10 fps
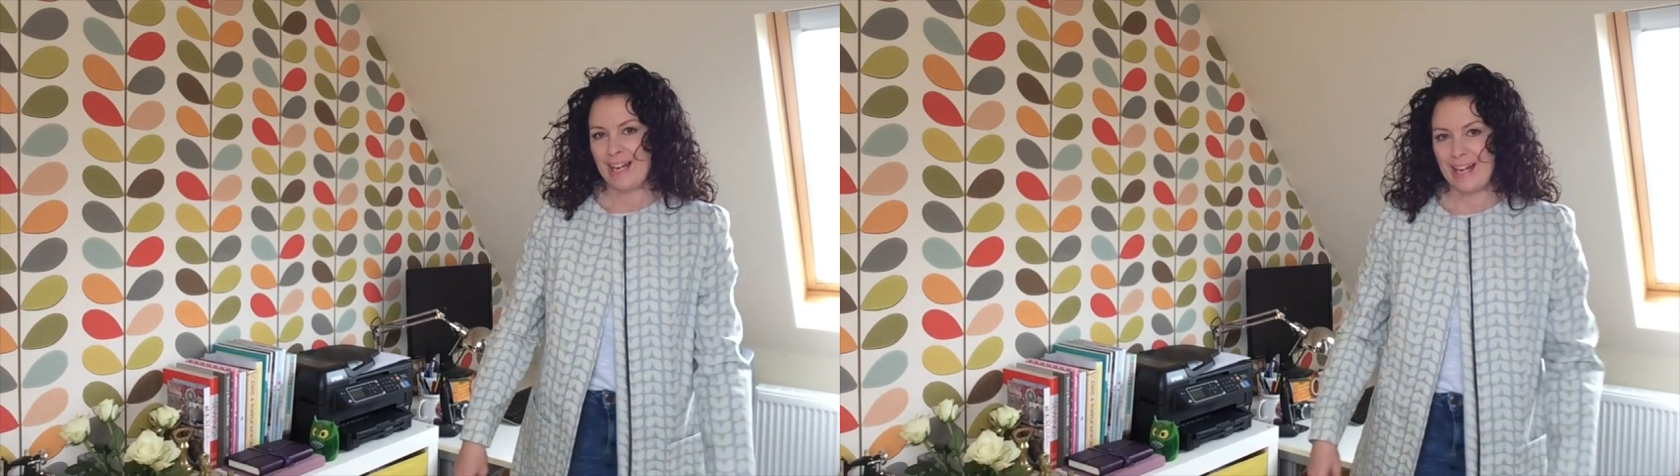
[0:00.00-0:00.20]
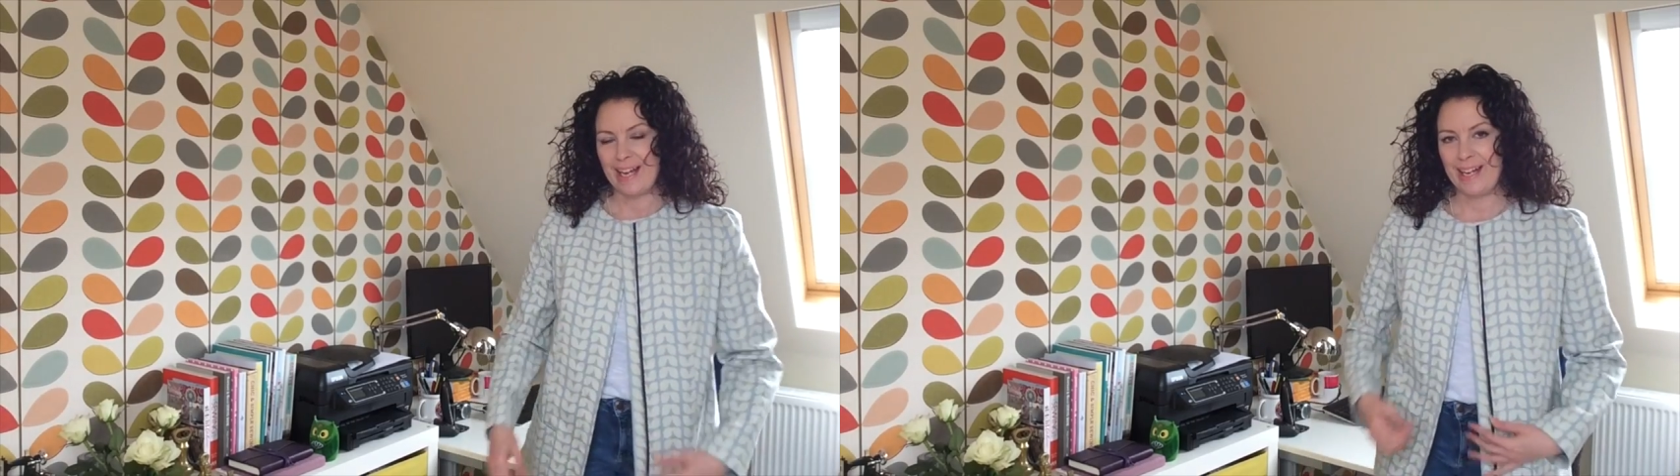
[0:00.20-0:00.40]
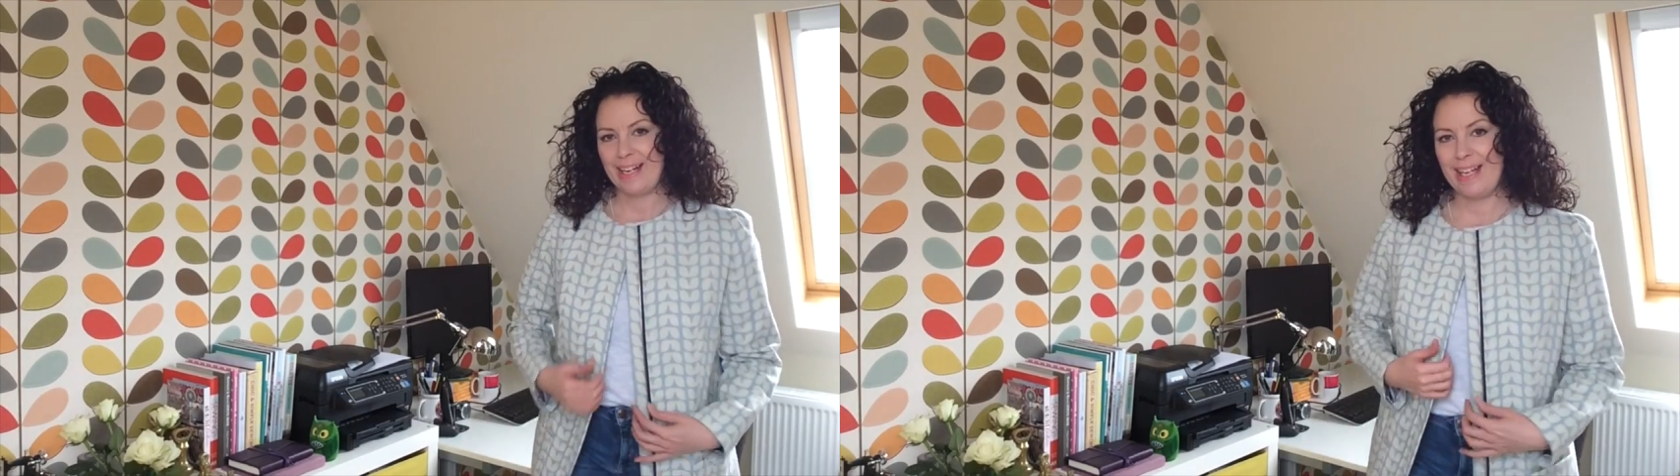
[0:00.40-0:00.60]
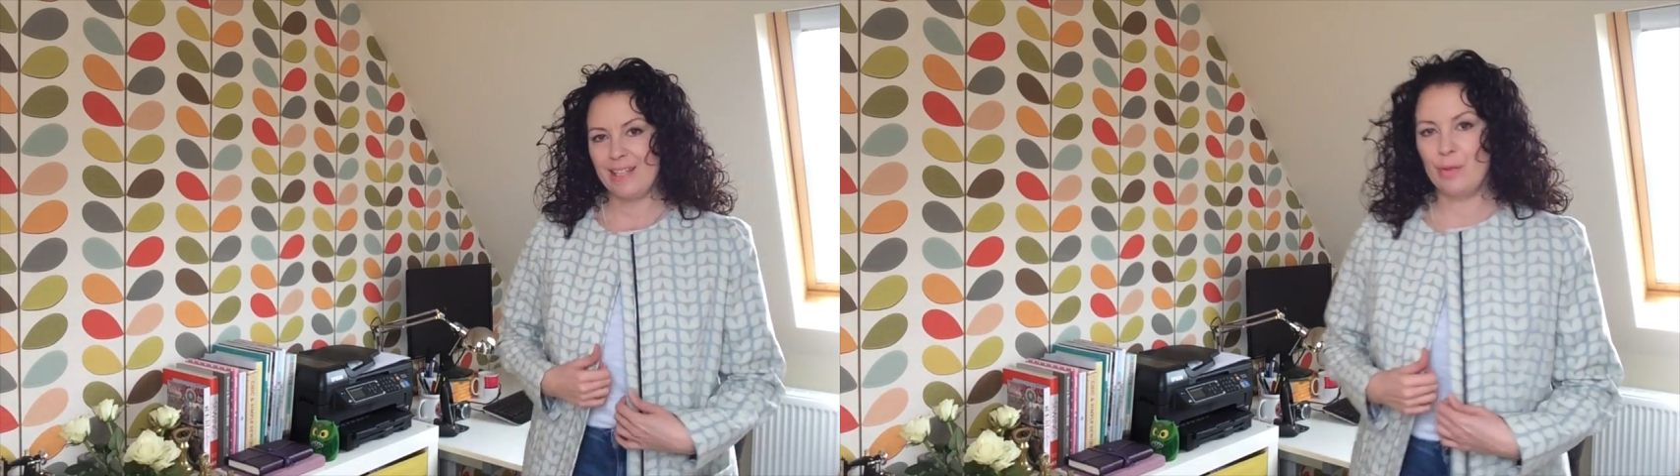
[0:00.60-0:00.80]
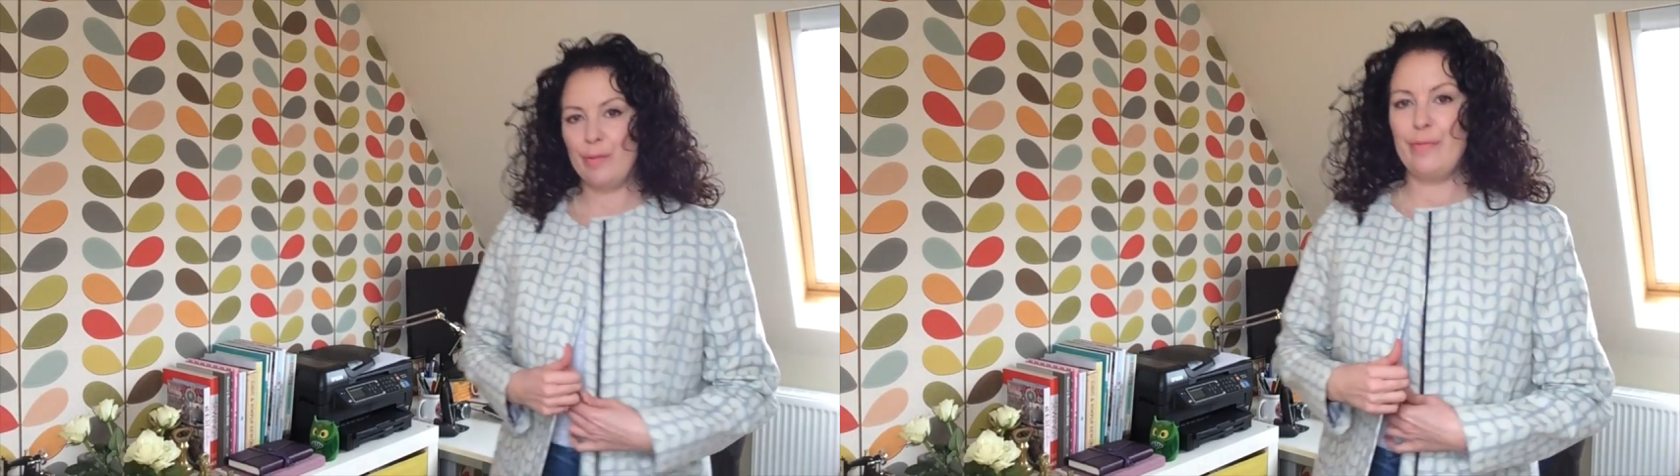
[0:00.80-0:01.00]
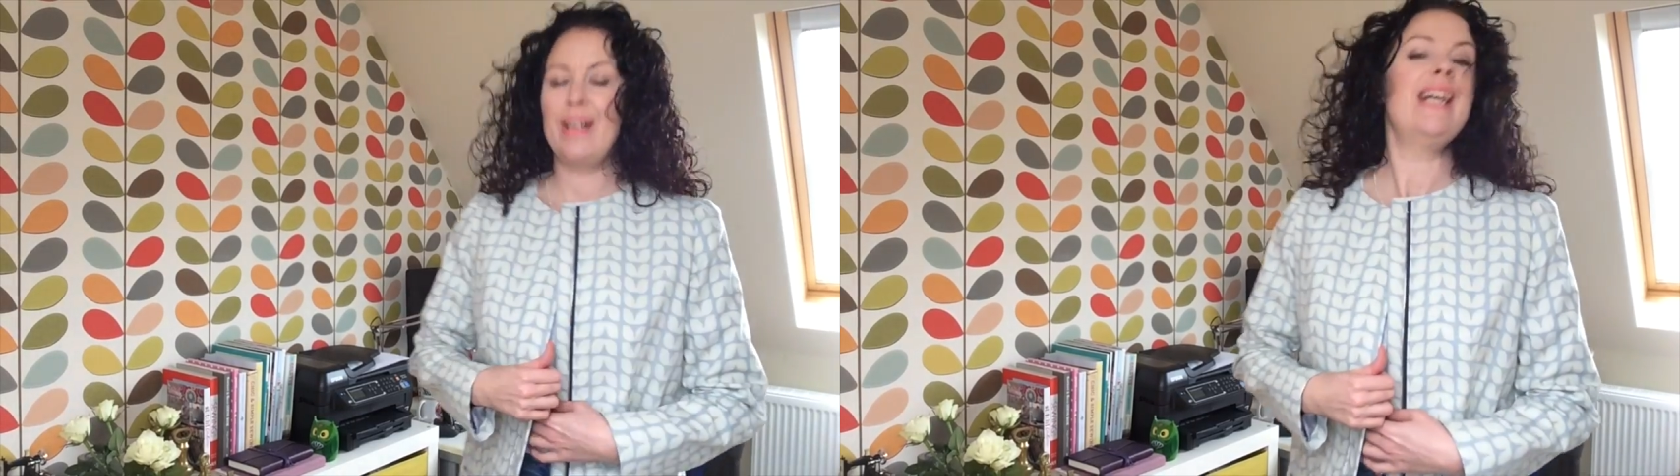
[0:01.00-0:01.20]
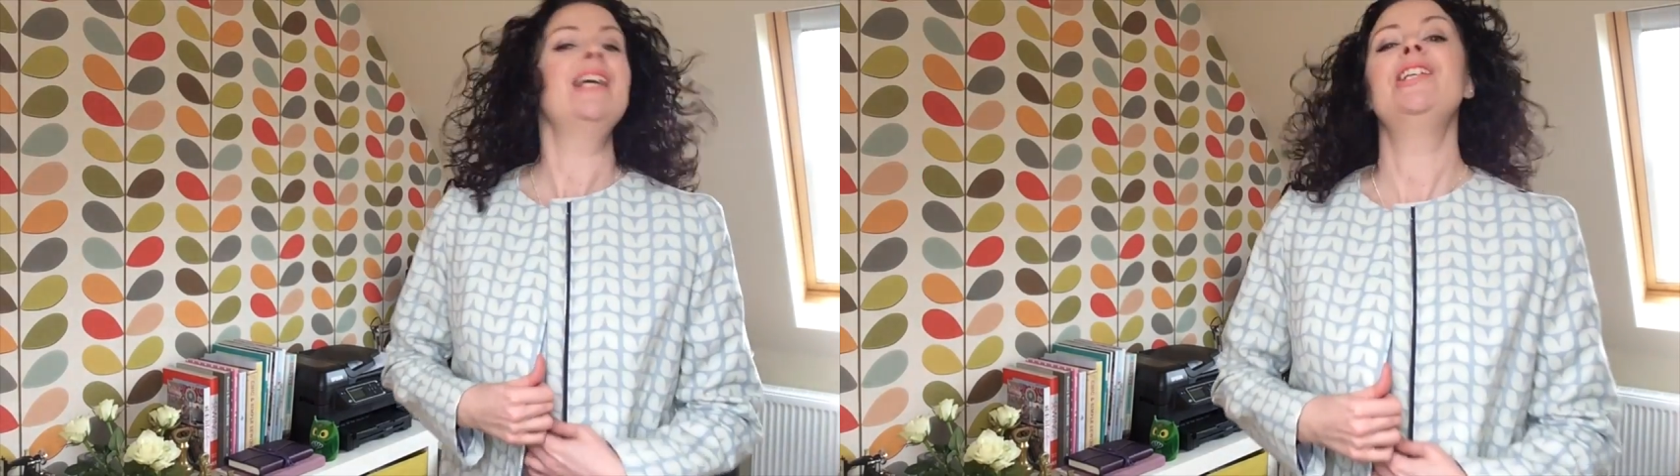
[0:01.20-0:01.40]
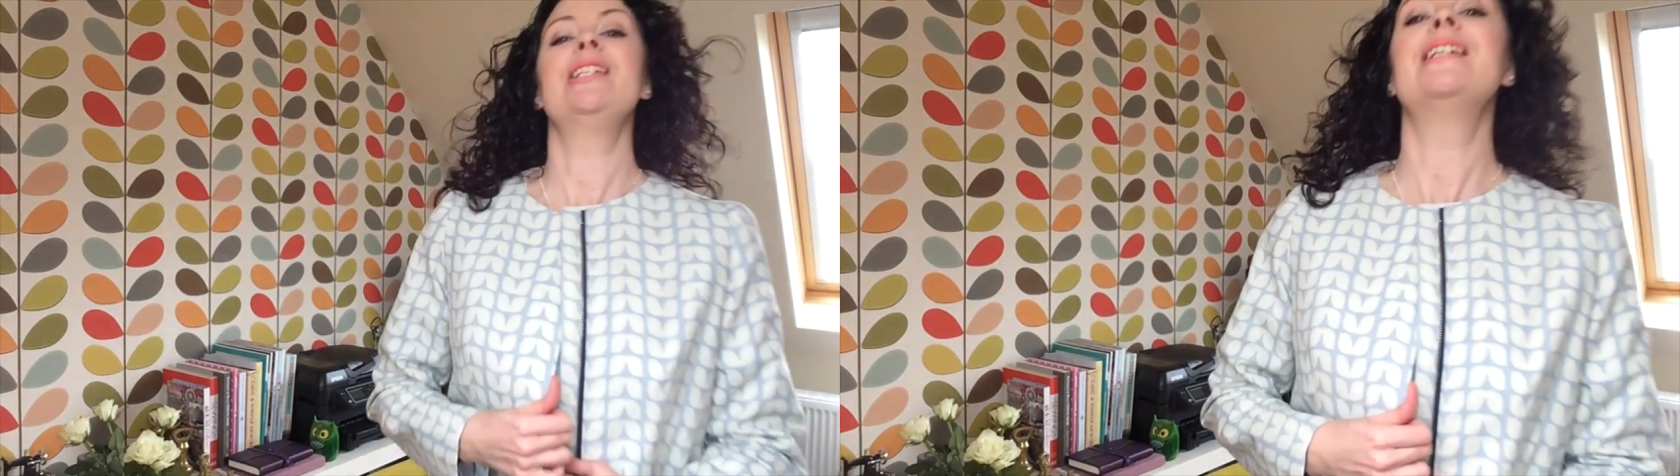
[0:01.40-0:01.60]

and it's all finished.